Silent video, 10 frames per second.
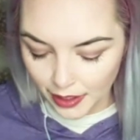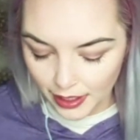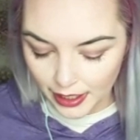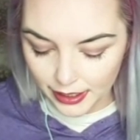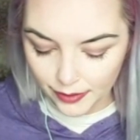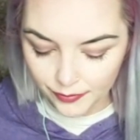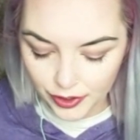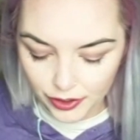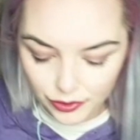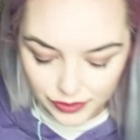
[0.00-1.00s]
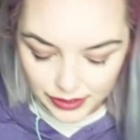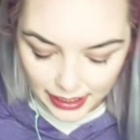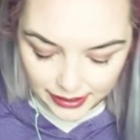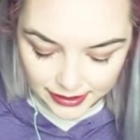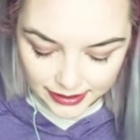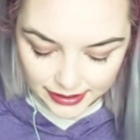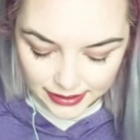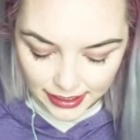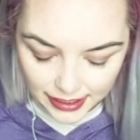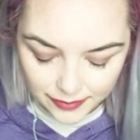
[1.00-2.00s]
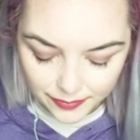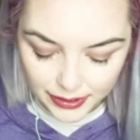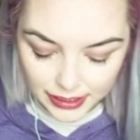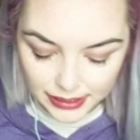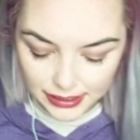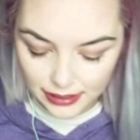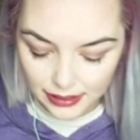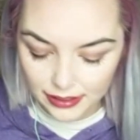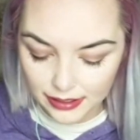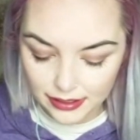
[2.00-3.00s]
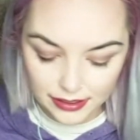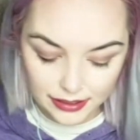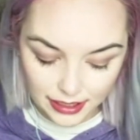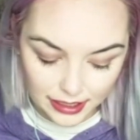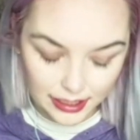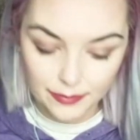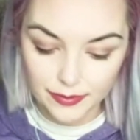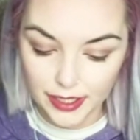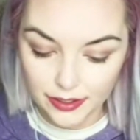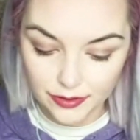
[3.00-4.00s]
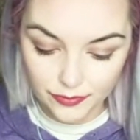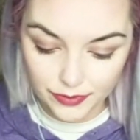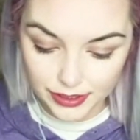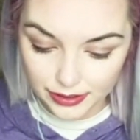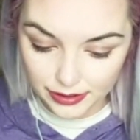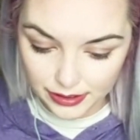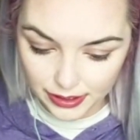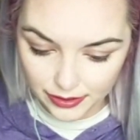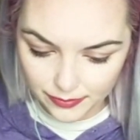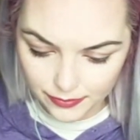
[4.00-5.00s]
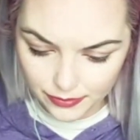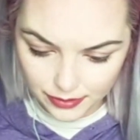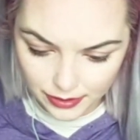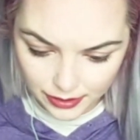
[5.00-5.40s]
And I'm going to use that instead because that applicator was terrible.